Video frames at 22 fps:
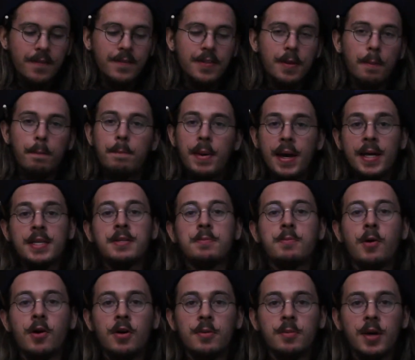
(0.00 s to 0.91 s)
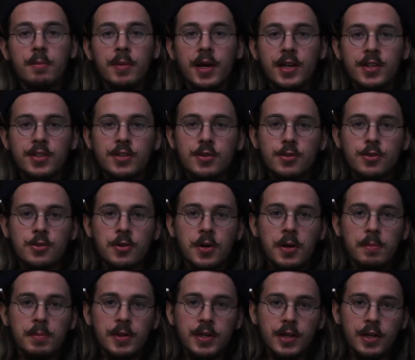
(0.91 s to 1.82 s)
the best part of my Mexico
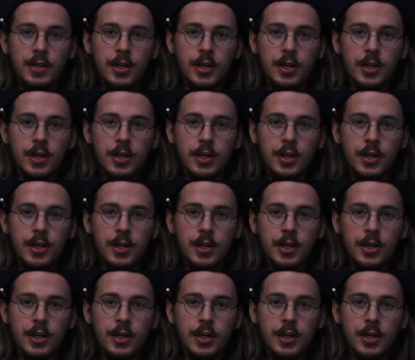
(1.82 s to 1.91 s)
trip in a